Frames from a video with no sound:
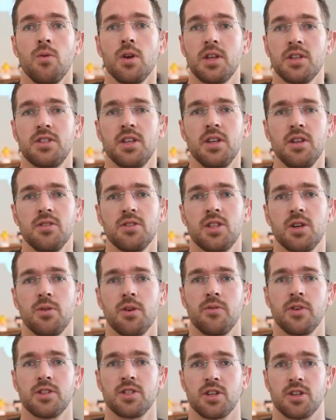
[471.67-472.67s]
We continue until
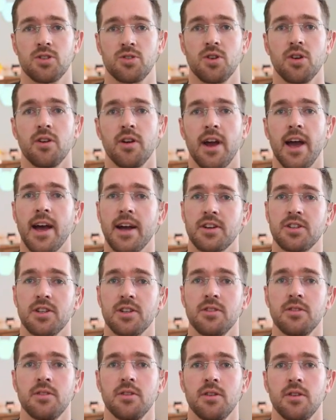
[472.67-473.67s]
we reach a controller
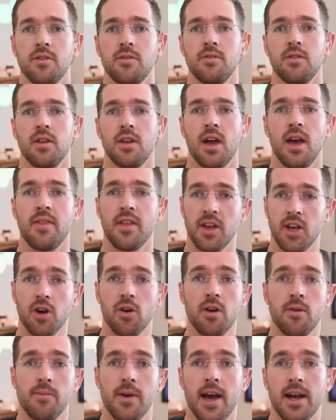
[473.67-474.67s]
action, and then
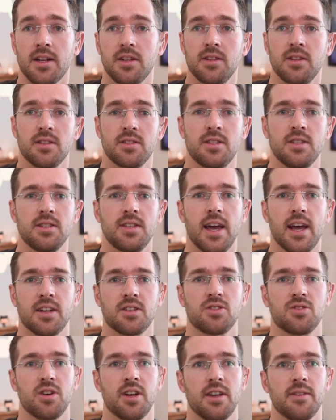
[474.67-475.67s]
going back to the
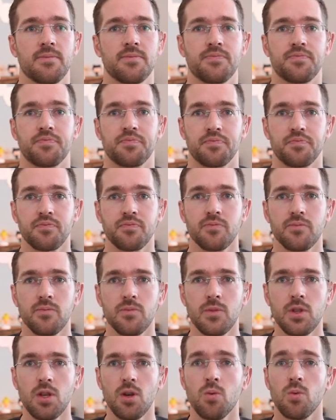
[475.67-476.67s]
syntax tree,
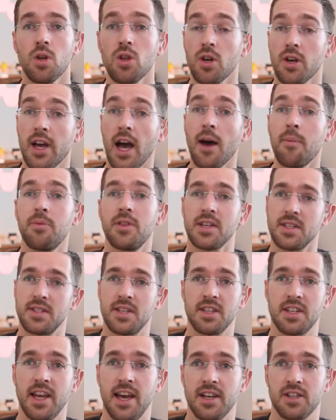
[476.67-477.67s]
we look up that
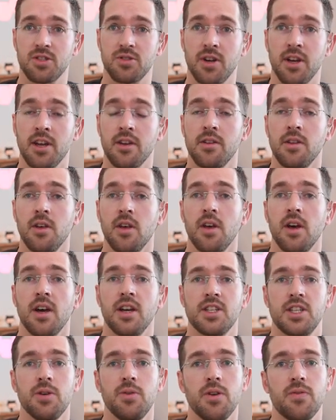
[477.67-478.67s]
syntax tree
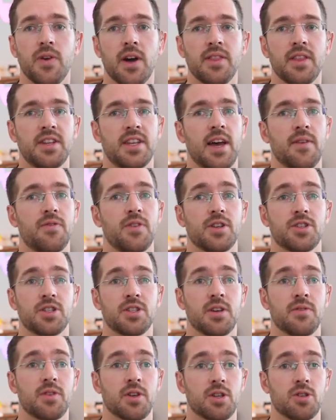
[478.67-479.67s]
until we find the
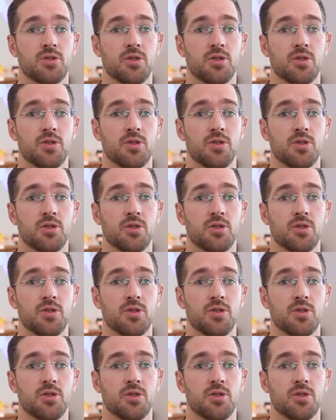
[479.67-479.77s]
definition of the